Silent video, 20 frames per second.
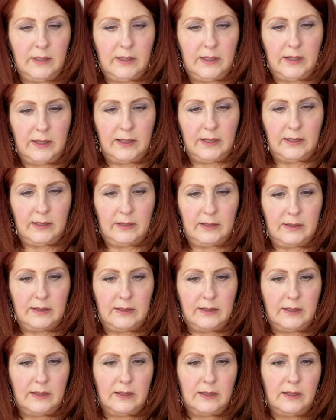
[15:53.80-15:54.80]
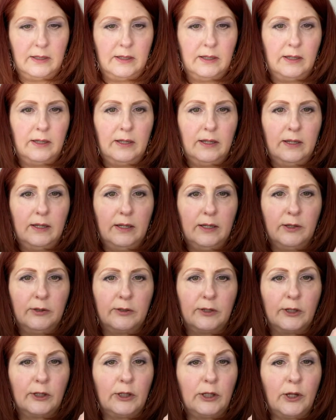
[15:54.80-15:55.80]
And you
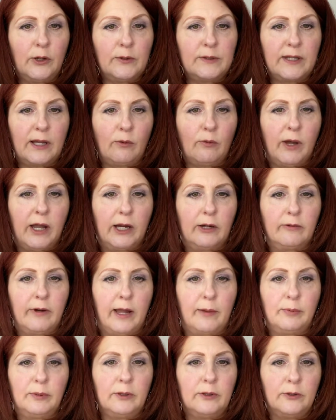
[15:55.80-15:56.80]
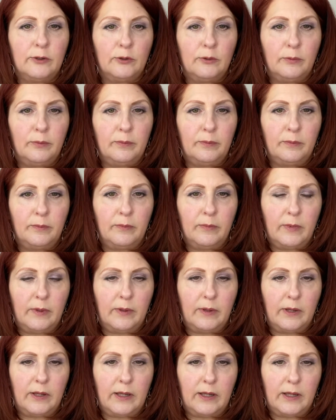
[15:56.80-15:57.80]
can close that wire wrap loop
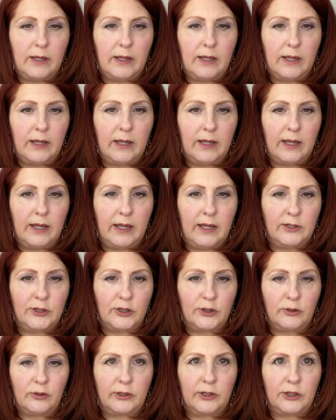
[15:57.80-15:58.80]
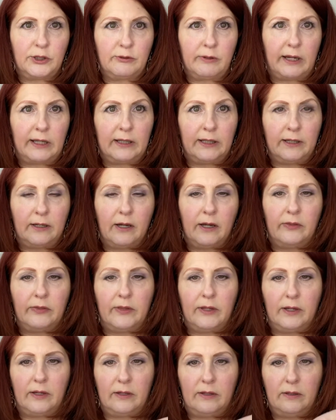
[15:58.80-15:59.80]
and just hook it directly on
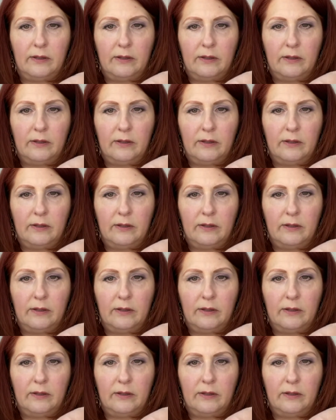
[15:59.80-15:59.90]
the